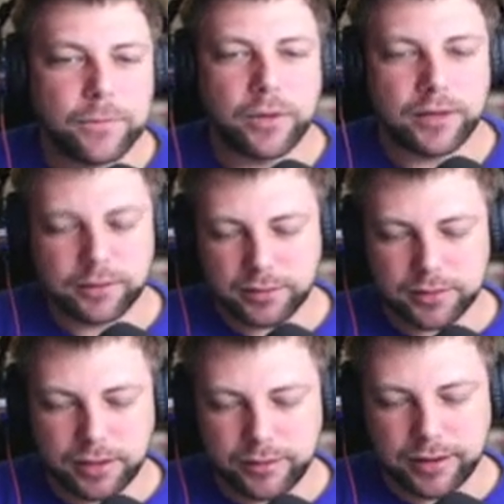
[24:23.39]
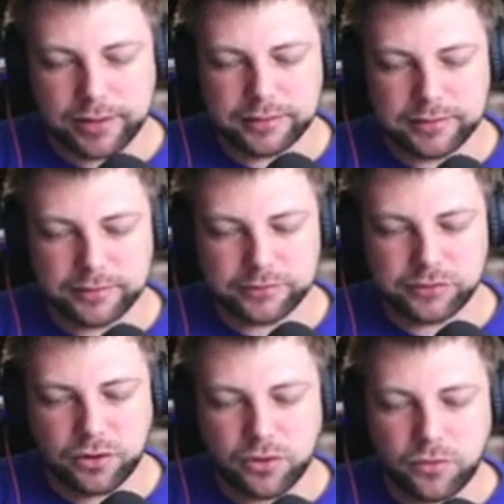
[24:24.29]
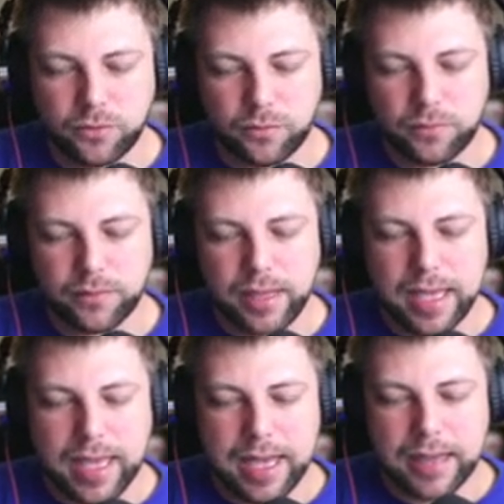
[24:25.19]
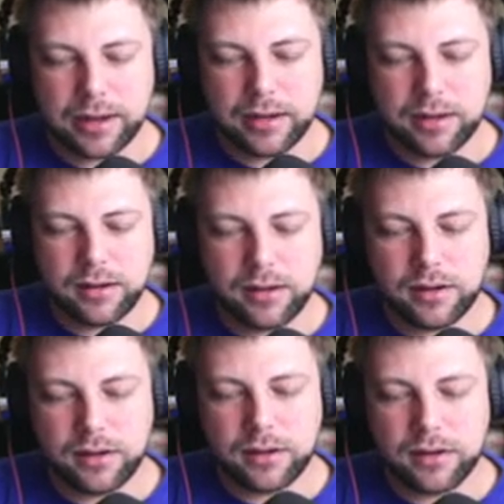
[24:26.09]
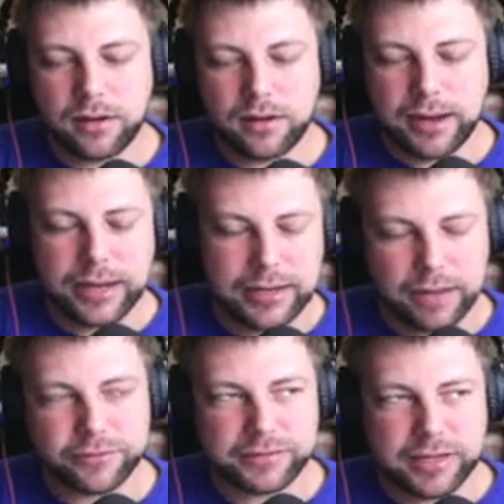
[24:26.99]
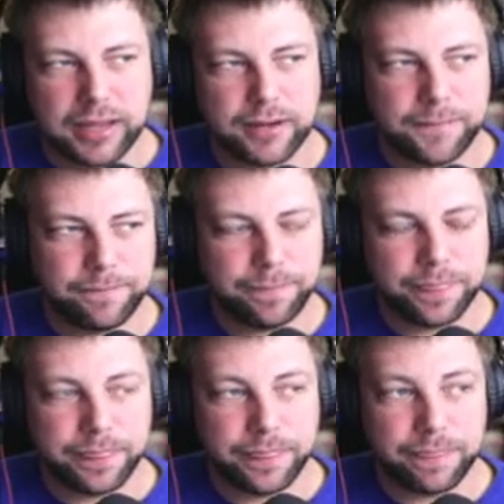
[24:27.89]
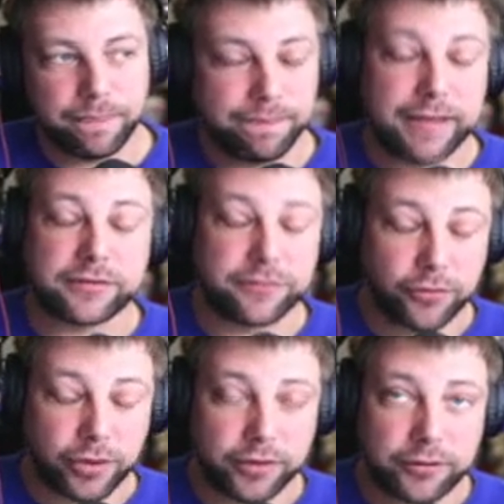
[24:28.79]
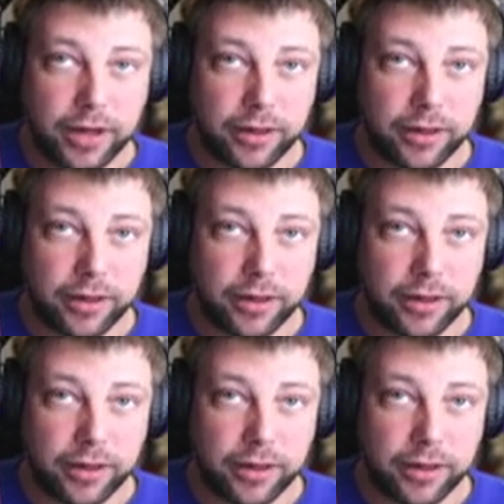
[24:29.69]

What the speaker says: Well, all right. So at 8 hours a day, that's $400.